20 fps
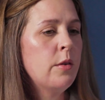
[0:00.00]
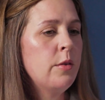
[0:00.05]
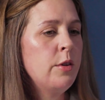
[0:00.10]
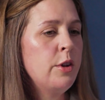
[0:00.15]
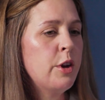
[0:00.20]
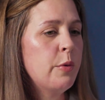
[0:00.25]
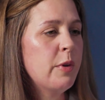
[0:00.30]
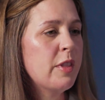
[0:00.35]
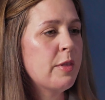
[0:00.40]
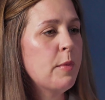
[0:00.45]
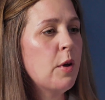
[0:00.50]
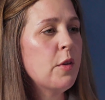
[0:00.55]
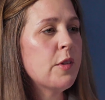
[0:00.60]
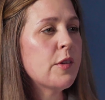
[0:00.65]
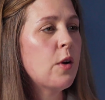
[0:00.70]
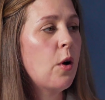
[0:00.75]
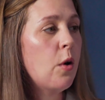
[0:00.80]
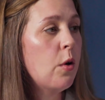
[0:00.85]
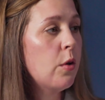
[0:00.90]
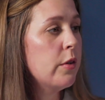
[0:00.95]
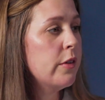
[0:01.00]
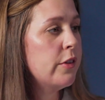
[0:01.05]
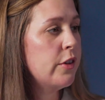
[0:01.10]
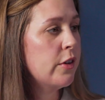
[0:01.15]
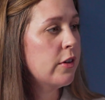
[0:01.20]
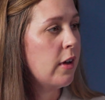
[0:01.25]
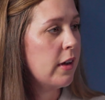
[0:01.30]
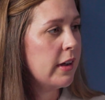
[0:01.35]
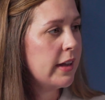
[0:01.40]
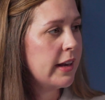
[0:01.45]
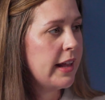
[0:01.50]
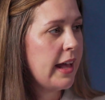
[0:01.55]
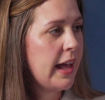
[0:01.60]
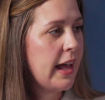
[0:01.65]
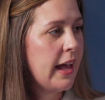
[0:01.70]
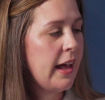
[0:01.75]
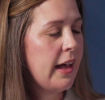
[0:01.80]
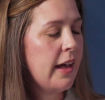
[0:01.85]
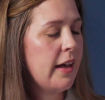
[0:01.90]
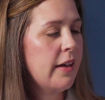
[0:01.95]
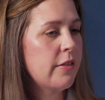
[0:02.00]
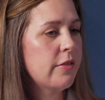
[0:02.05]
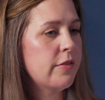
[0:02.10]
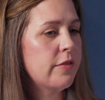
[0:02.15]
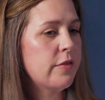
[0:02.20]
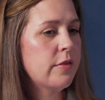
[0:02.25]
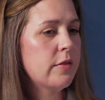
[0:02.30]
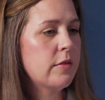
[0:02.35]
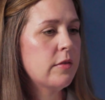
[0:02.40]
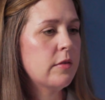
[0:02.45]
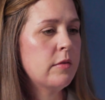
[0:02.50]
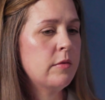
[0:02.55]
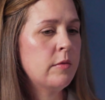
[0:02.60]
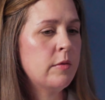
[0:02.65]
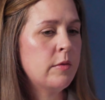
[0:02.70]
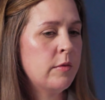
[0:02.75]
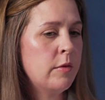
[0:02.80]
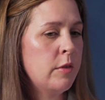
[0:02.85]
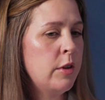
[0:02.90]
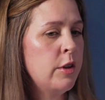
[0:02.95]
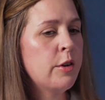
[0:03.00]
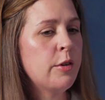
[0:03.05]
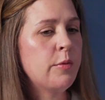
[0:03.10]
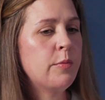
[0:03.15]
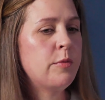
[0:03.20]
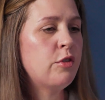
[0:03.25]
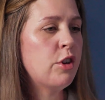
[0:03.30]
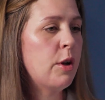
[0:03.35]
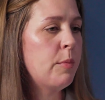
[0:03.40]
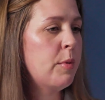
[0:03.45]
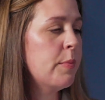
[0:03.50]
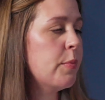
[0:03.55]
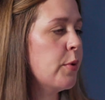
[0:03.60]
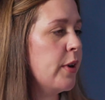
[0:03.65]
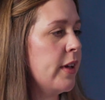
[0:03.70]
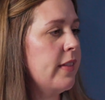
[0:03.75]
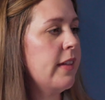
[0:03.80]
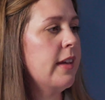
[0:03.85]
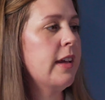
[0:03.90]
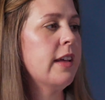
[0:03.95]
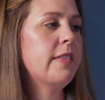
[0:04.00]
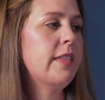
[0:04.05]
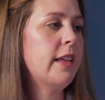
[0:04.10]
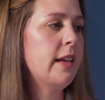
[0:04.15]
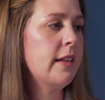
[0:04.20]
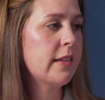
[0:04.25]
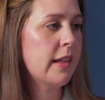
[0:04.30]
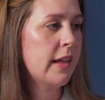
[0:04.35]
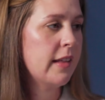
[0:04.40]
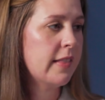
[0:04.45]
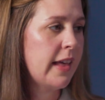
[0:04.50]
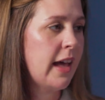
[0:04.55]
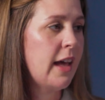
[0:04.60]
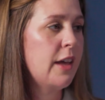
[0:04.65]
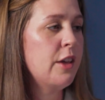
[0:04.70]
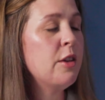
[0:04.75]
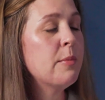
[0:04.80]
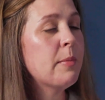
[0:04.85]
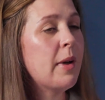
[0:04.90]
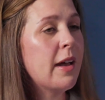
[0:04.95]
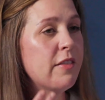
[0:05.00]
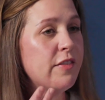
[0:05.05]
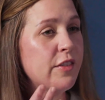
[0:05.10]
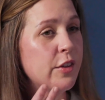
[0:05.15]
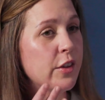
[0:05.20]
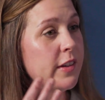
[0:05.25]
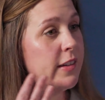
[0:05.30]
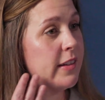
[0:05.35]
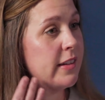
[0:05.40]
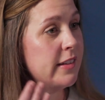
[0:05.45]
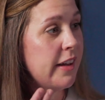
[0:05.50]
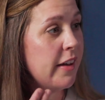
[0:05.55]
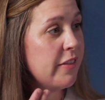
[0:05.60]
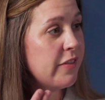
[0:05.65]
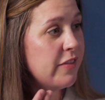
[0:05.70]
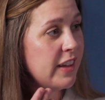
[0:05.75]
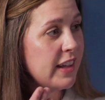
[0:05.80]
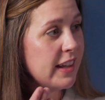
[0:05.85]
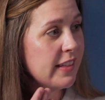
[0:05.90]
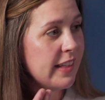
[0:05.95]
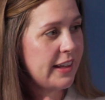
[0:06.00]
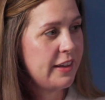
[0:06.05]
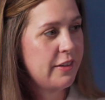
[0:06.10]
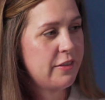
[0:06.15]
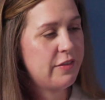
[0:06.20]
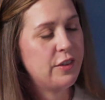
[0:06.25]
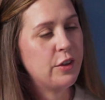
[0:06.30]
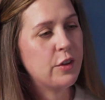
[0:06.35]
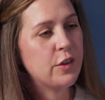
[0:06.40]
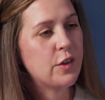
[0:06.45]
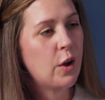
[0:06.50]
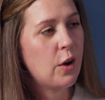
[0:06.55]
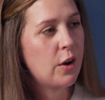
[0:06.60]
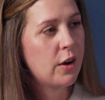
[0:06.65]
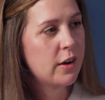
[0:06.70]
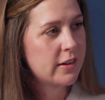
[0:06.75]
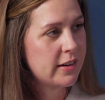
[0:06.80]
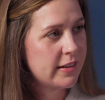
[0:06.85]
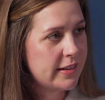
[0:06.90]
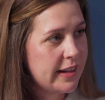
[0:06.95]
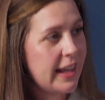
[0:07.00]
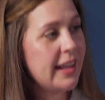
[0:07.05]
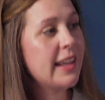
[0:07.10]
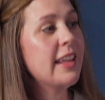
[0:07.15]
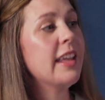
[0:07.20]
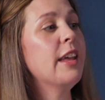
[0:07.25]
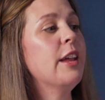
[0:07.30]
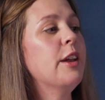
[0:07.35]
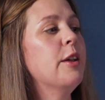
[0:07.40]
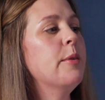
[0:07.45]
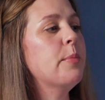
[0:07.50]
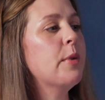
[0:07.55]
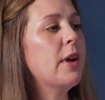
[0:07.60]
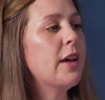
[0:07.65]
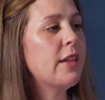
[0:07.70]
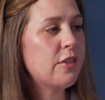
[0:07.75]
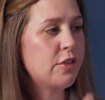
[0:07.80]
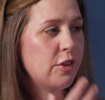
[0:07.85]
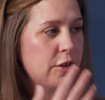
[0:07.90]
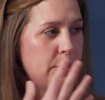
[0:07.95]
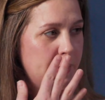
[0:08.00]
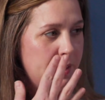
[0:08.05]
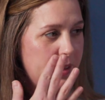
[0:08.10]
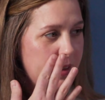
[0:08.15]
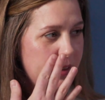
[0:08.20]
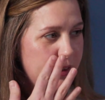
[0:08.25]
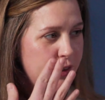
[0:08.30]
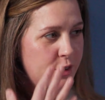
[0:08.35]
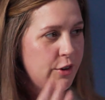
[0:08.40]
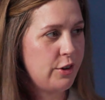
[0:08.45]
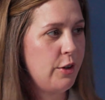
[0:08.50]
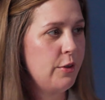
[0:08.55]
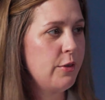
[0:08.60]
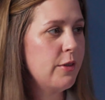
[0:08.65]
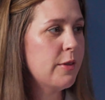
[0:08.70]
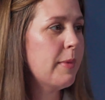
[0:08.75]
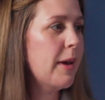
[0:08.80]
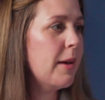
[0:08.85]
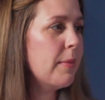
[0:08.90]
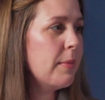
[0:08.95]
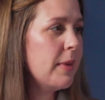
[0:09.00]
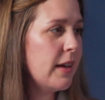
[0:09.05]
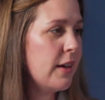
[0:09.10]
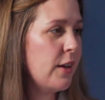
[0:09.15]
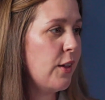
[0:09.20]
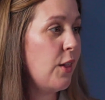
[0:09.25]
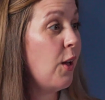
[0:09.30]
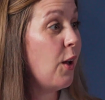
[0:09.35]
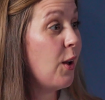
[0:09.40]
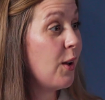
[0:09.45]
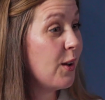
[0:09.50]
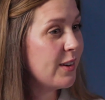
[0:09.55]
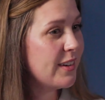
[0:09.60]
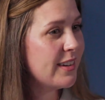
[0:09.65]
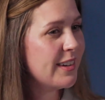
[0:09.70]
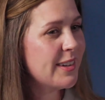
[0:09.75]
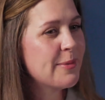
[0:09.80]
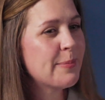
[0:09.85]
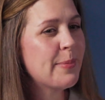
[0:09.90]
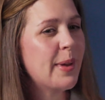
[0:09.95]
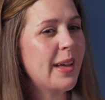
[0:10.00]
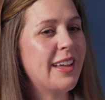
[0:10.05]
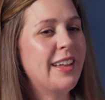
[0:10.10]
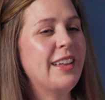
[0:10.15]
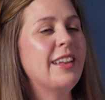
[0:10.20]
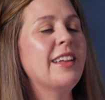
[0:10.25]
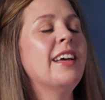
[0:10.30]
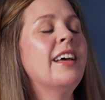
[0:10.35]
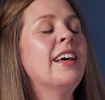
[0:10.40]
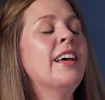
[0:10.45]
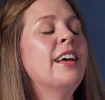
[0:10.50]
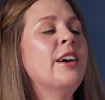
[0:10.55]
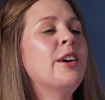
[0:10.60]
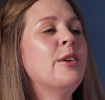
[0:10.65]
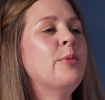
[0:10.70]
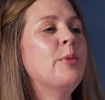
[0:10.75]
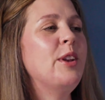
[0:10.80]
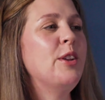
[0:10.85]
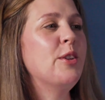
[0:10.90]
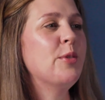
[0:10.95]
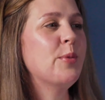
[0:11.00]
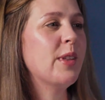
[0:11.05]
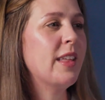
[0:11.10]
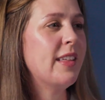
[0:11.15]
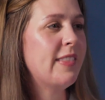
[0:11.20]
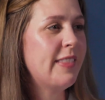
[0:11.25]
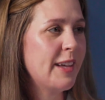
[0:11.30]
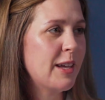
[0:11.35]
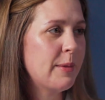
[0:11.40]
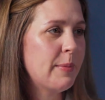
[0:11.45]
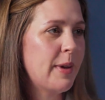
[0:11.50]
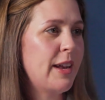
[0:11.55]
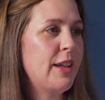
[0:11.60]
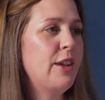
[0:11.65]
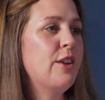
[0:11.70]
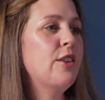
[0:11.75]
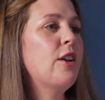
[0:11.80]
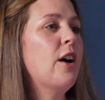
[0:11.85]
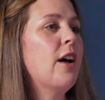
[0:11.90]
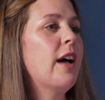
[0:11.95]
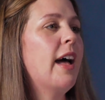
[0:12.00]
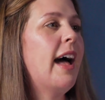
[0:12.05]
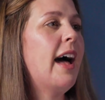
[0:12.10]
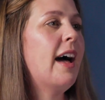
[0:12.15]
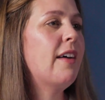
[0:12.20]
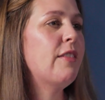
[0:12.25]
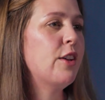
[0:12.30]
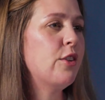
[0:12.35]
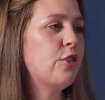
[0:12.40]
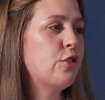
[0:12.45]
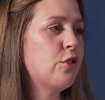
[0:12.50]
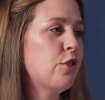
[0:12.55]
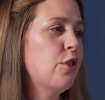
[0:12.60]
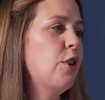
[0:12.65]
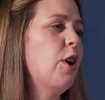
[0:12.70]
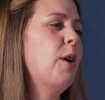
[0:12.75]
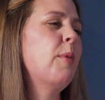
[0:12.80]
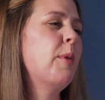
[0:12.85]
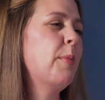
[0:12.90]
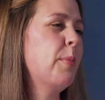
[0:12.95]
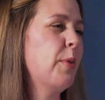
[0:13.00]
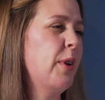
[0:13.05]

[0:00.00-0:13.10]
With most colds, you're not going to have, trouble breathing and things like that. You might feel stuffy, like it feels hard to take in a breath just because your nose might be clogged. But when you really think about it, you're not having trouble